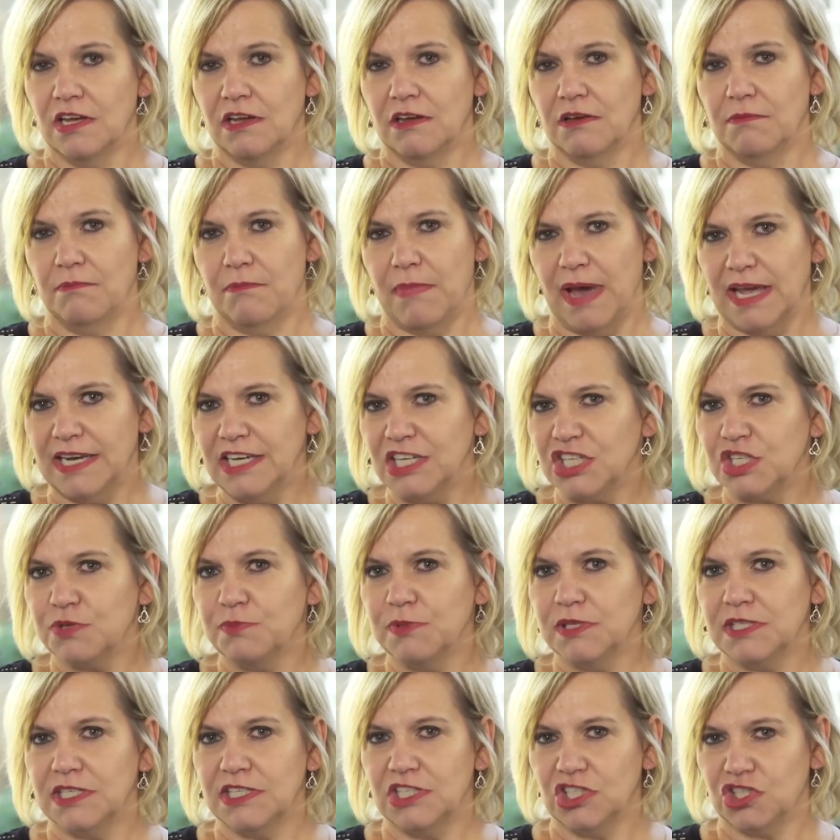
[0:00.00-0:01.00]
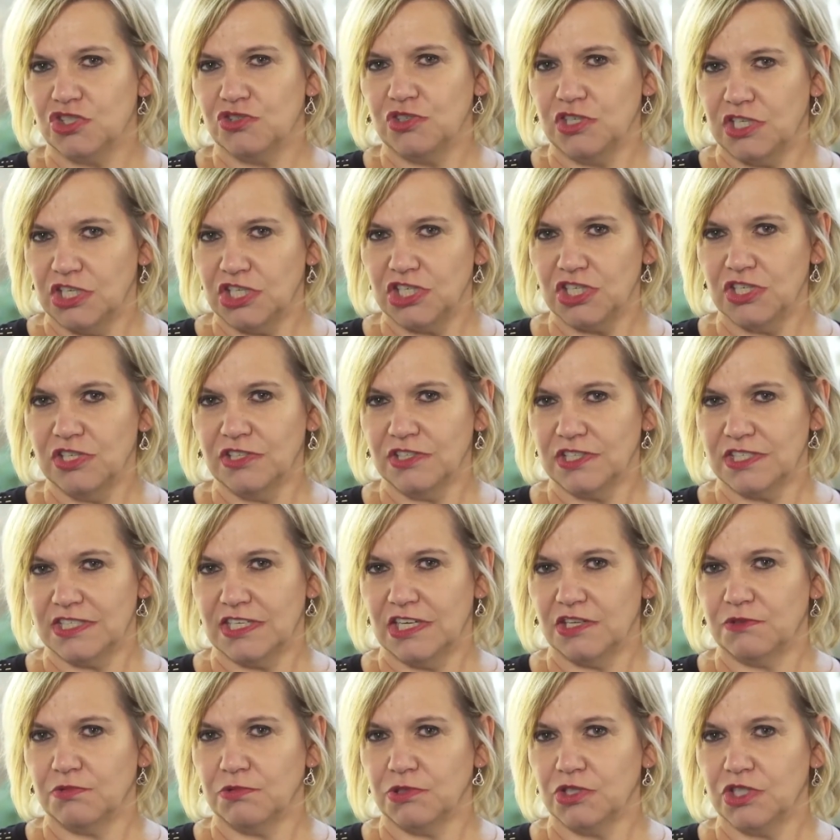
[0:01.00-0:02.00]
Management in its traditional
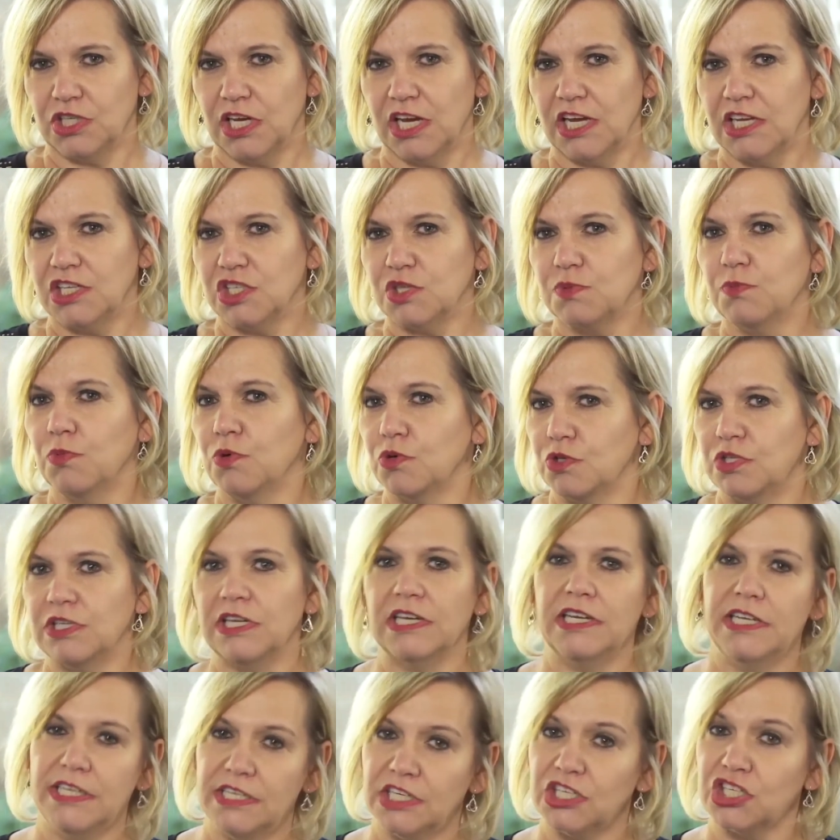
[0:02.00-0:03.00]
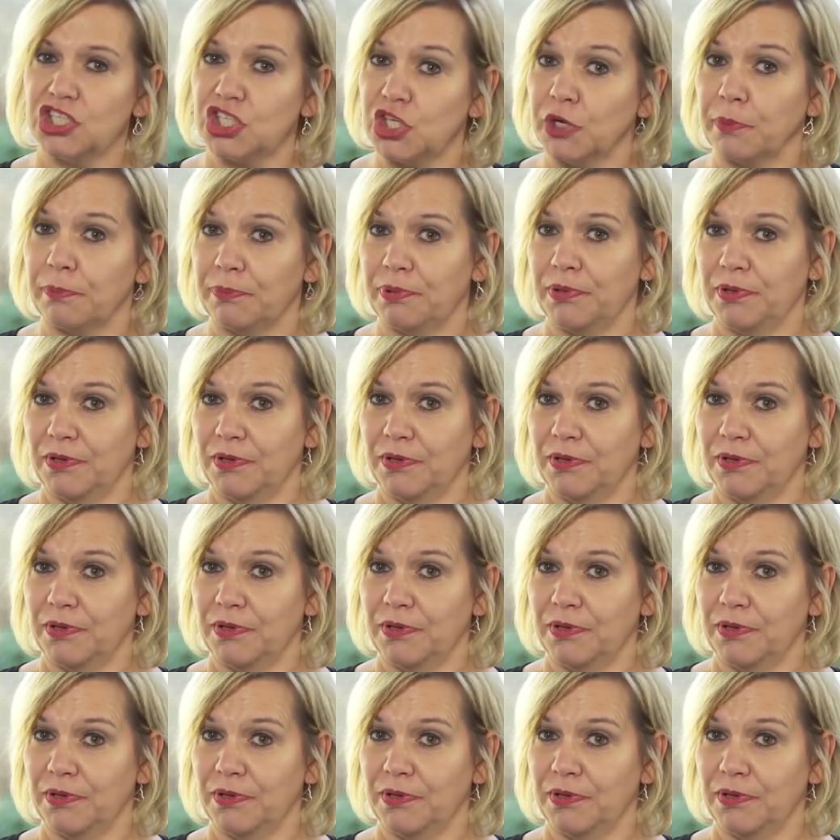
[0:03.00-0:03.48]
sense will change more to leadership,